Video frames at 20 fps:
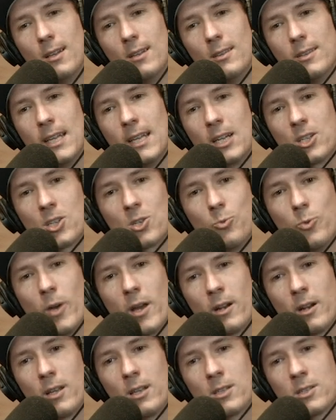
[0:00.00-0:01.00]
then I just
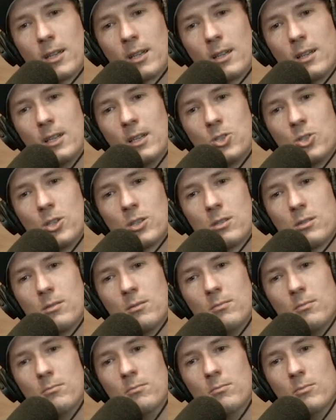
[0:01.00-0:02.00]
read on it. It's like, it's just
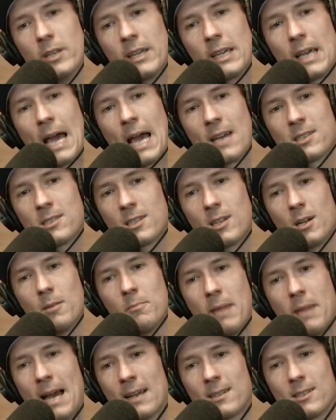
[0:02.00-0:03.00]
like it has to
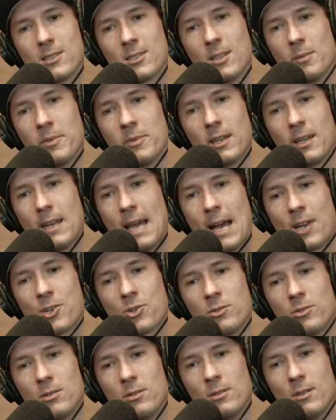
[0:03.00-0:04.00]
come back to something
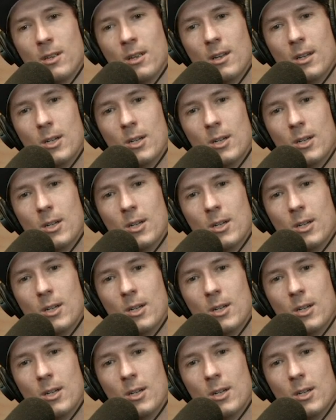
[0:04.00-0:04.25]
natural,